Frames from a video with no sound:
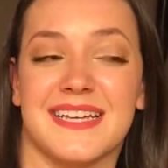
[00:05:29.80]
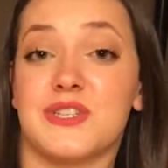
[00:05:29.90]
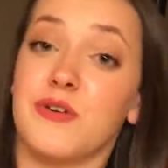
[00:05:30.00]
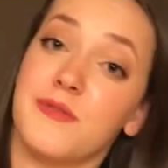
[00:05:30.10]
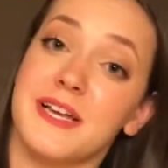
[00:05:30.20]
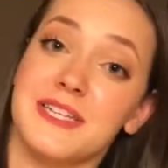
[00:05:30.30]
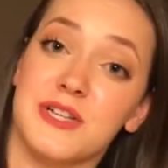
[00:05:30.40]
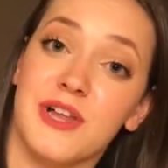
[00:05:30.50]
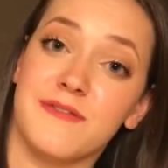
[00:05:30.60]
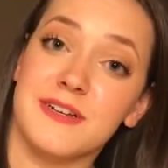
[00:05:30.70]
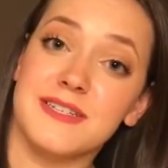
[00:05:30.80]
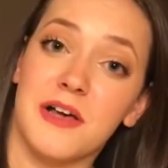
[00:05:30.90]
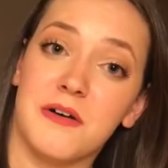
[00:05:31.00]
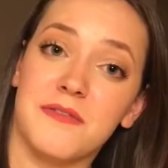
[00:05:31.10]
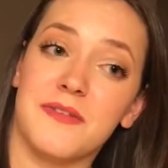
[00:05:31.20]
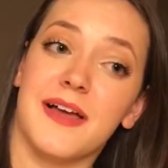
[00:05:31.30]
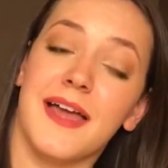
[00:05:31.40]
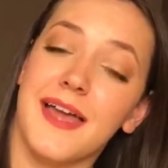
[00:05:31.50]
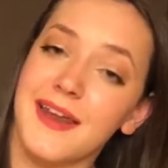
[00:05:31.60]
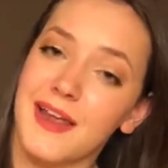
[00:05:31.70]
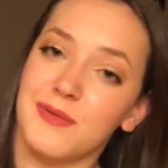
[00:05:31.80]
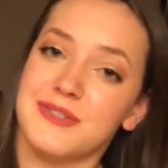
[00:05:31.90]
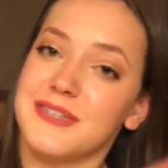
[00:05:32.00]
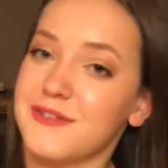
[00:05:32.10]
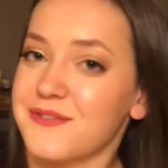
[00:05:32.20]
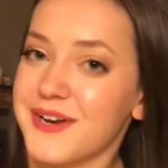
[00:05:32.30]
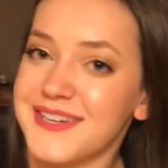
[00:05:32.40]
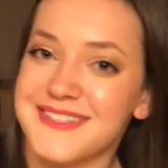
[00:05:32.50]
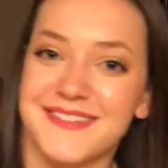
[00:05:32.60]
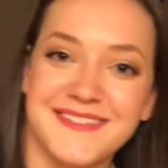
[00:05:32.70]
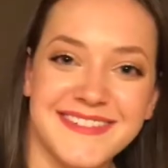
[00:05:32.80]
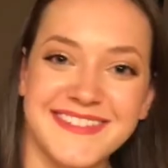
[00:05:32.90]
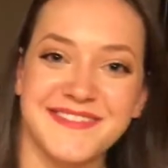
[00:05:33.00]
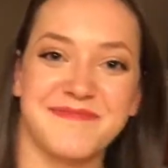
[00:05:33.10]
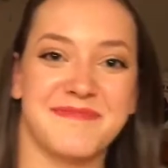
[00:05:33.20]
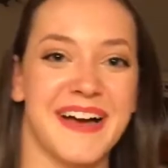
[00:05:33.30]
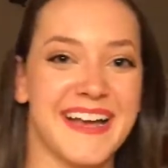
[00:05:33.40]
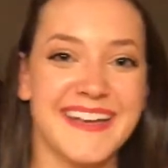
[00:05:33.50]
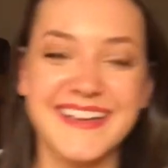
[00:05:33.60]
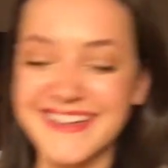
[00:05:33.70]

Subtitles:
Don't forget to love yourself, and I will see you very soon. Bye.